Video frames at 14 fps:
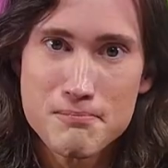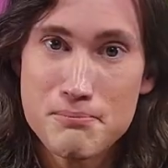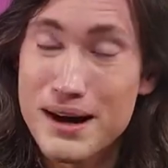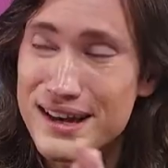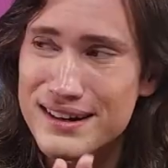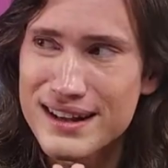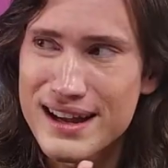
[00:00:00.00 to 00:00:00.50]

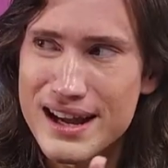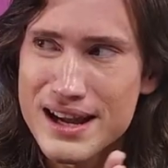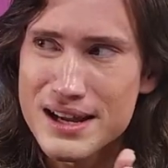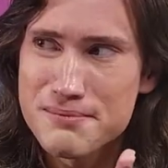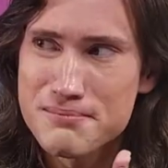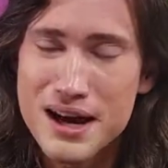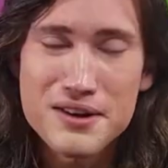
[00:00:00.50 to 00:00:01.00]
But
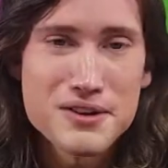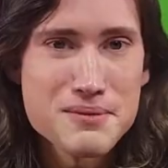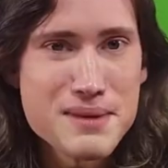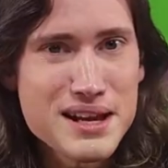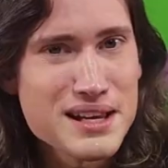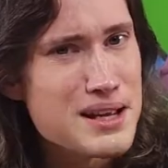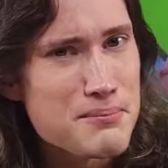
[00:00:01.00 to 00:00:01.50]
I'm not going to
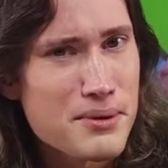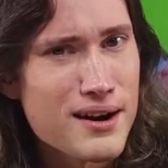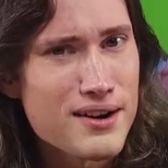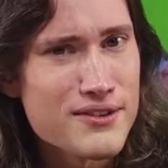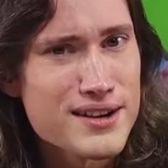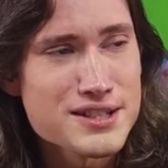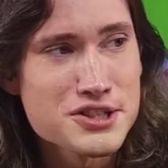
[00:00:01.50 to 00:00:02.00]
make any
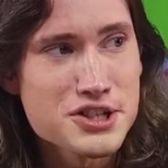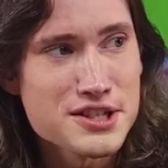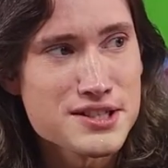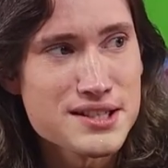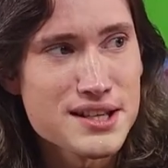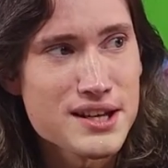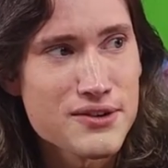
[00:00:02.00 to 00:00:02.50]
progress
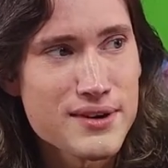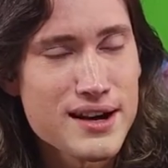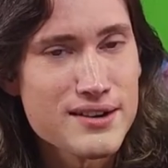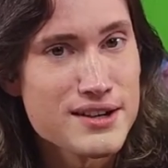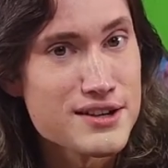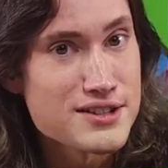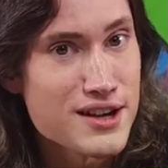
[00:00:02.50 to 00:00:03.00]
just sitting
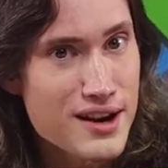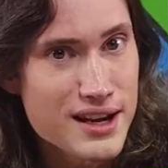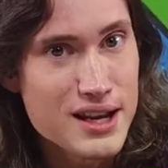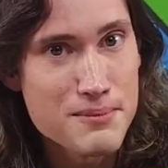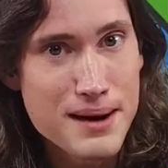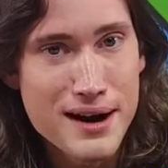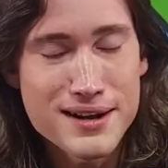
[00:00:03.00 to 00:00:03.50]
around here
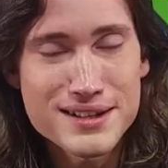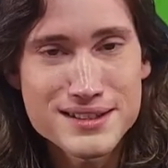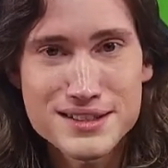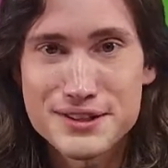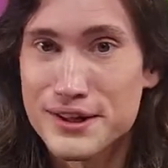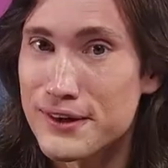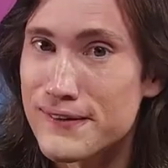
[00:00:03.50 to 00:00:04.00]
talking about it,
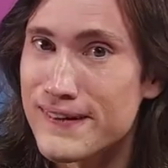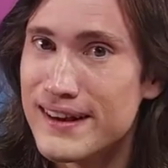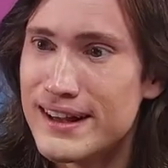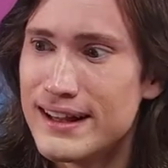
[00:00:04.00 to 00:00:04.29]
so